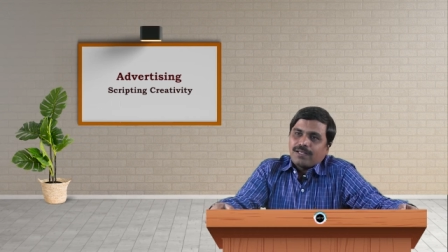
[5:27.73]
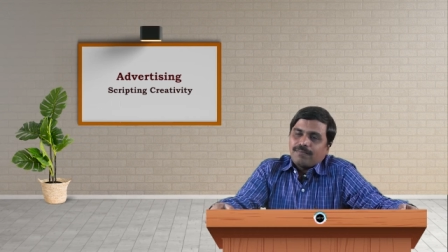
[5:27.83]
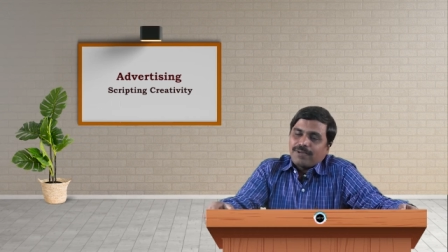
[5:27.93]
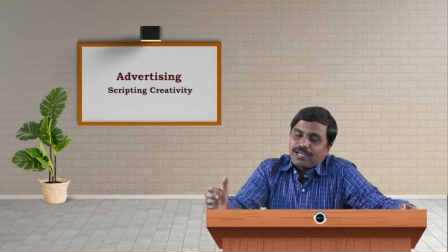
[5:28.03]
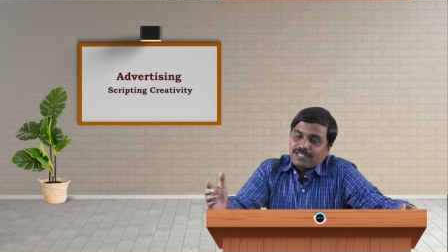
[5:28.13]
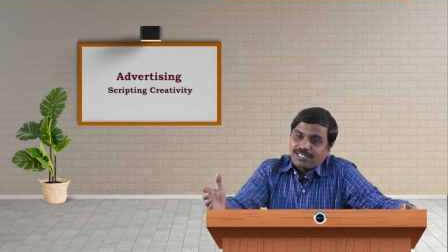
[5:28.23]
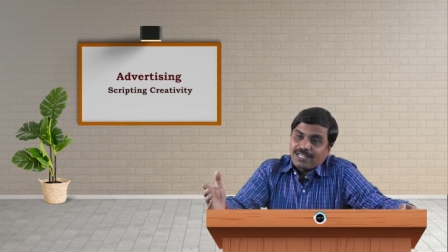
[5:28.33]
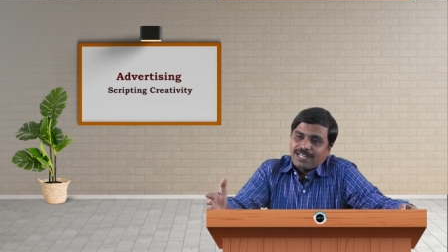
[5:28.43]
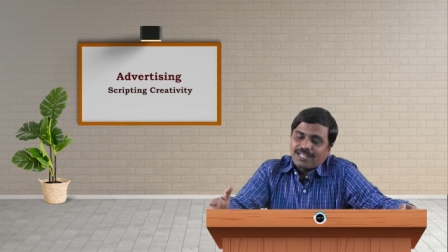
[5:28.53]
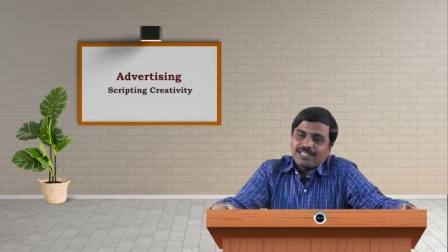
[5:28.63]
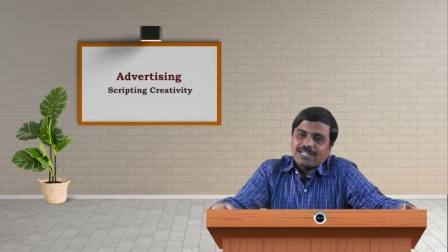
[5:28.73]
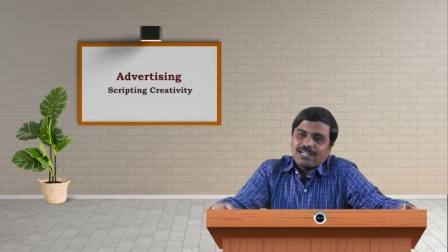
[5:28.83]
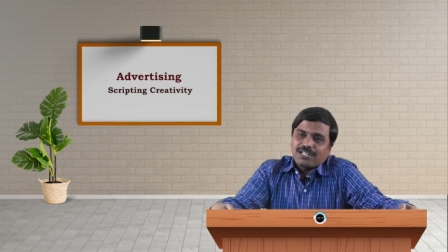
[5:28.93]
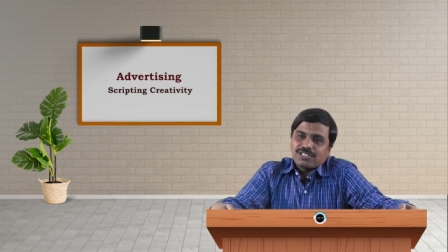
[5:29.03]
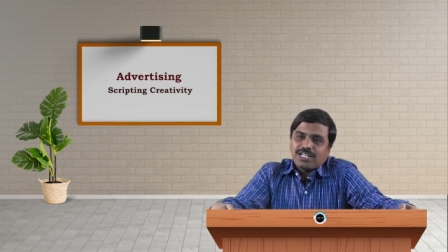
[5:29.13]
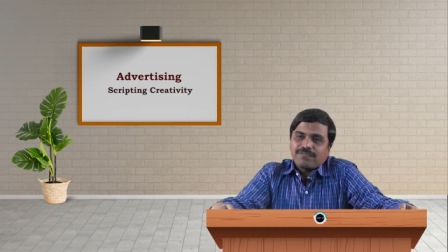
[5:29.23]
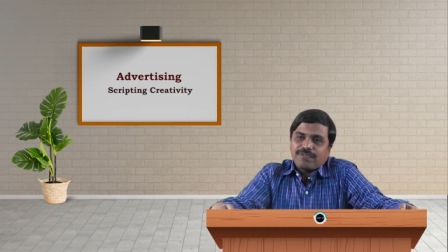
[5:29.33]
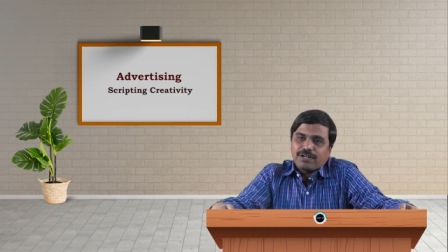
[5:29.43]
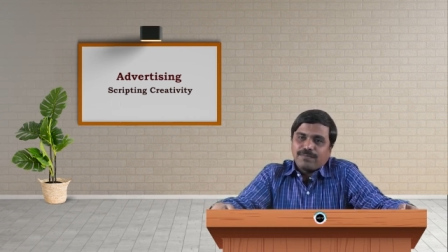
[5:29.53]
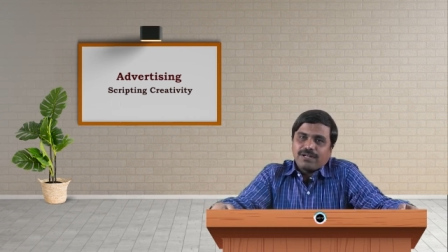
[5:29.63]
By considering that listening
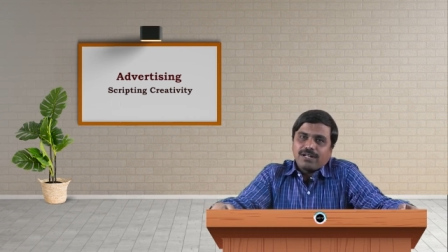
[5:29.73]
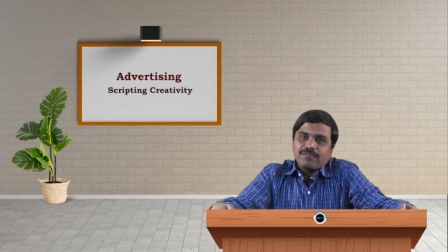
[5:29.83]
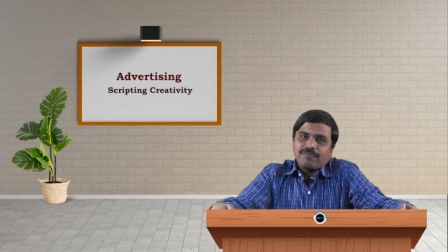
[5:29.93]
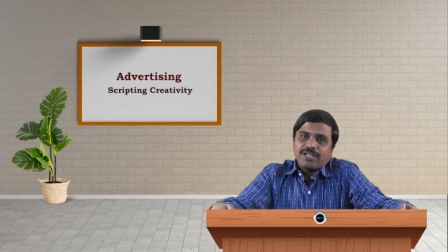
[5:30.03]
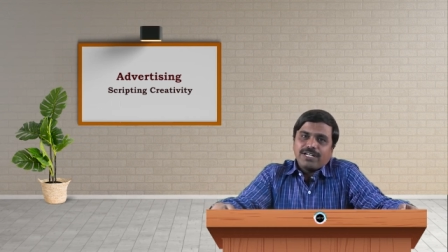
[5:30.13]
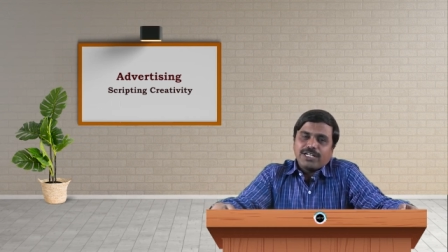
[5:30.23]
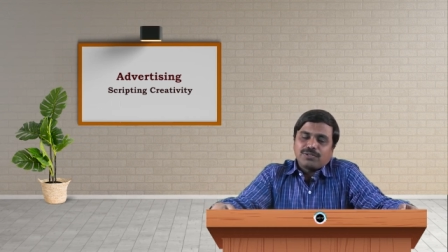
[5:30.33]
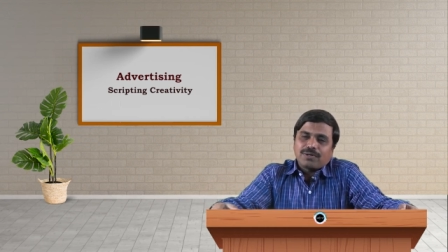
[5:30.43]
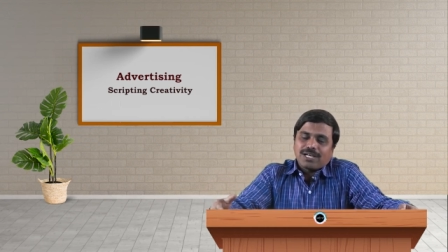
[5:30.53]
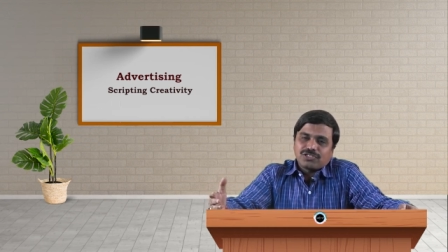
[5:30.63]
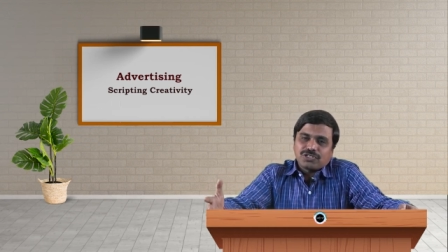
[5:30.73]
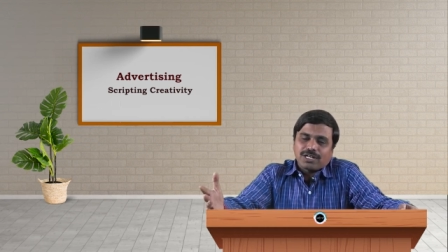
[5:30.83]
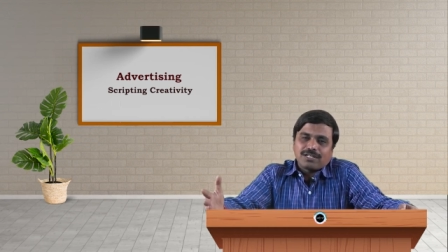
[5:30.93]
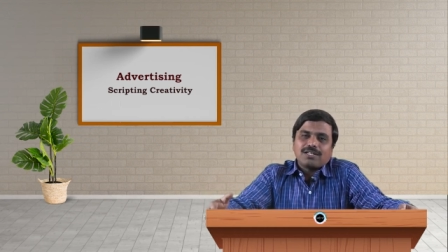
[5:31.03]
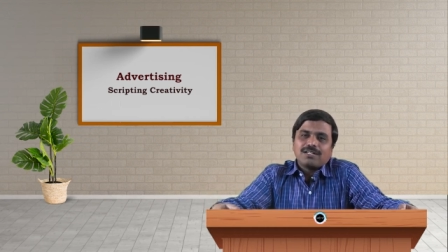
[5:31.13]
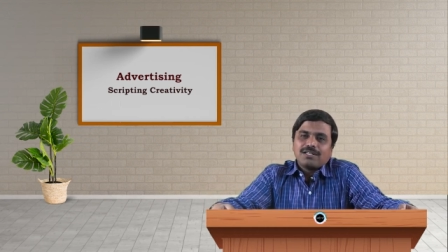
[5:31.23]
phenomenon, we need to construct